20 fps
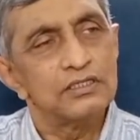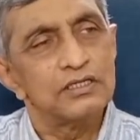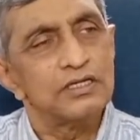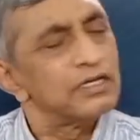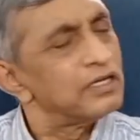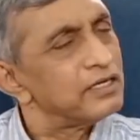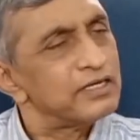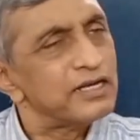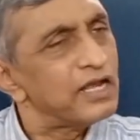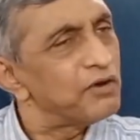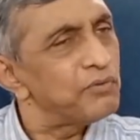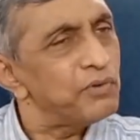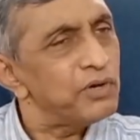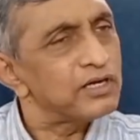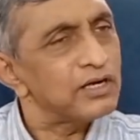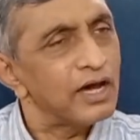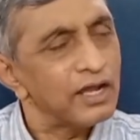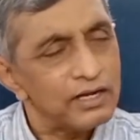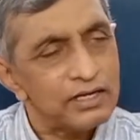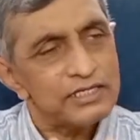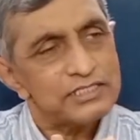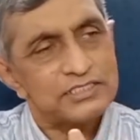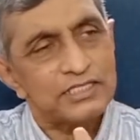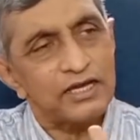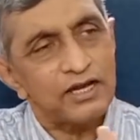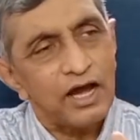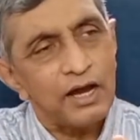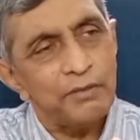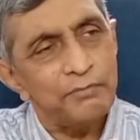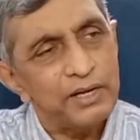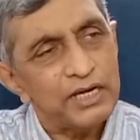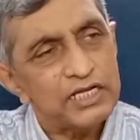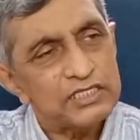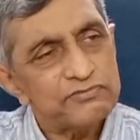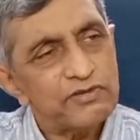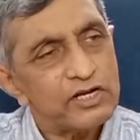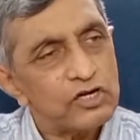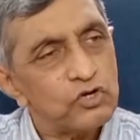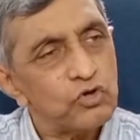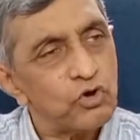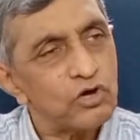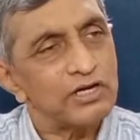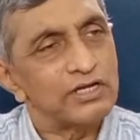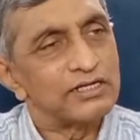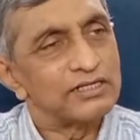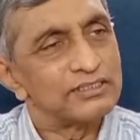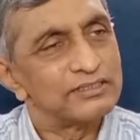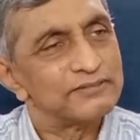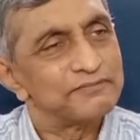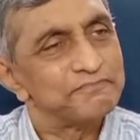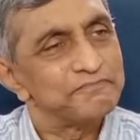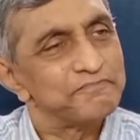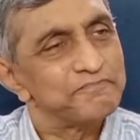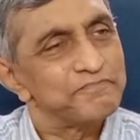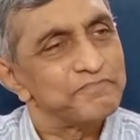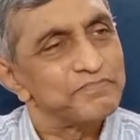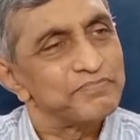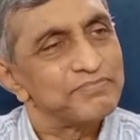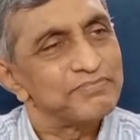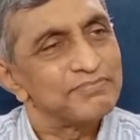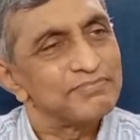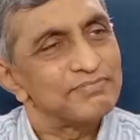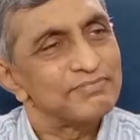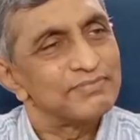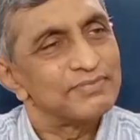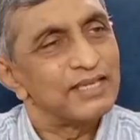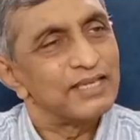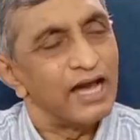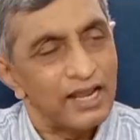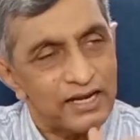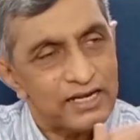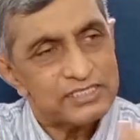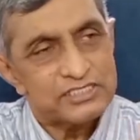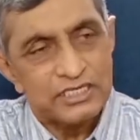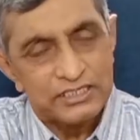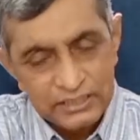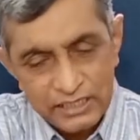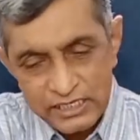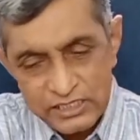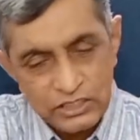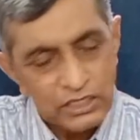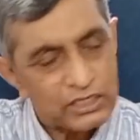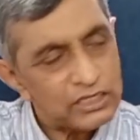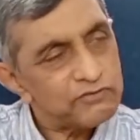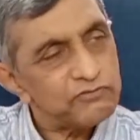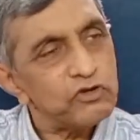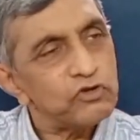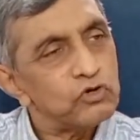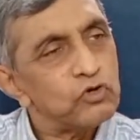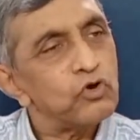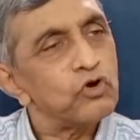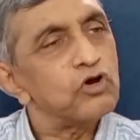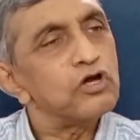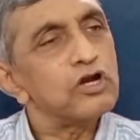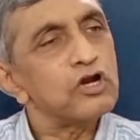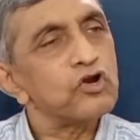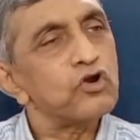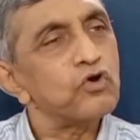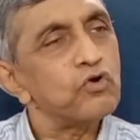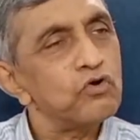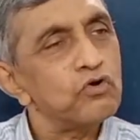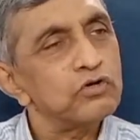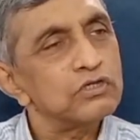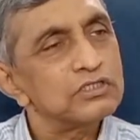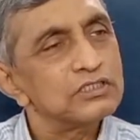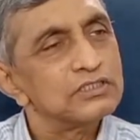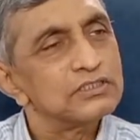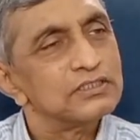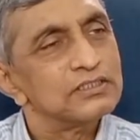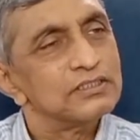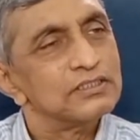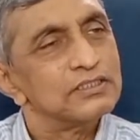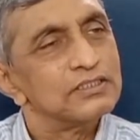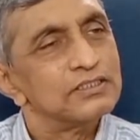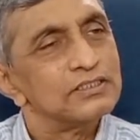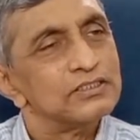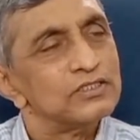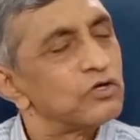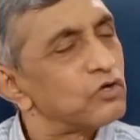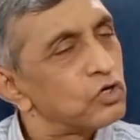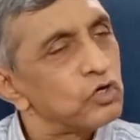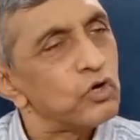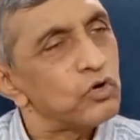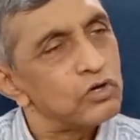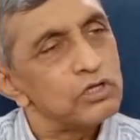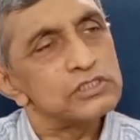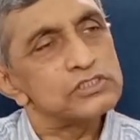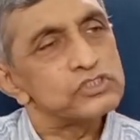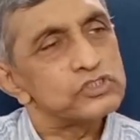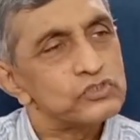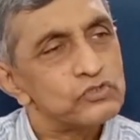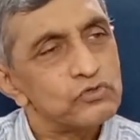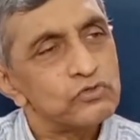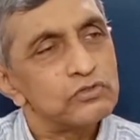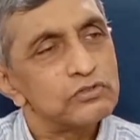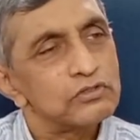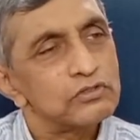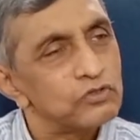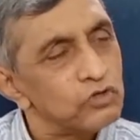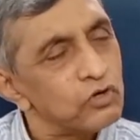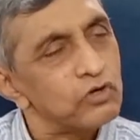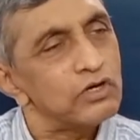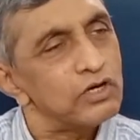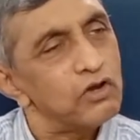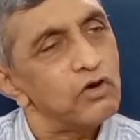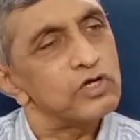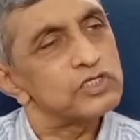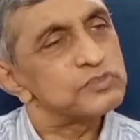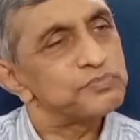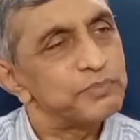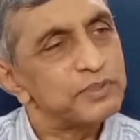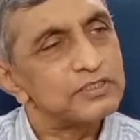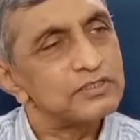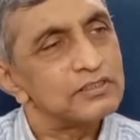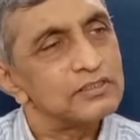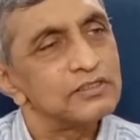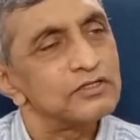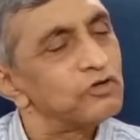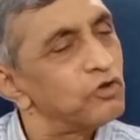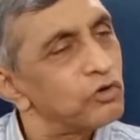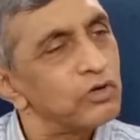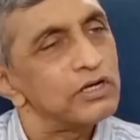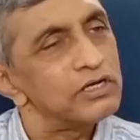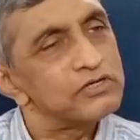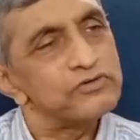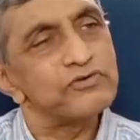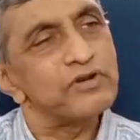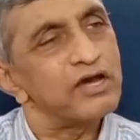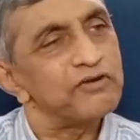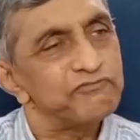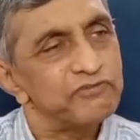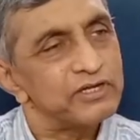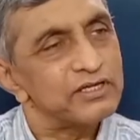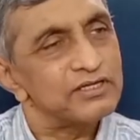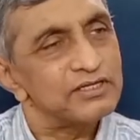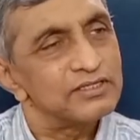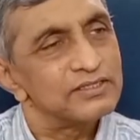Never, unless the government is very local. Unless it takes care of your local road, your local school, local hospital, local traffic,